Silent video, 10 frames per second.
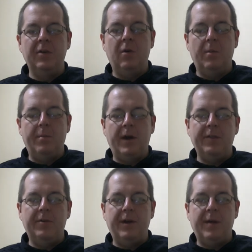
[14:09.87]
or buy
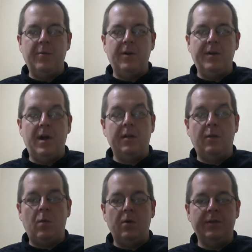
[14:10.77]
their neighbor and knock the
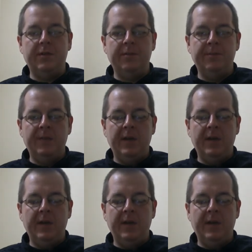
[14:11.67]
wall down.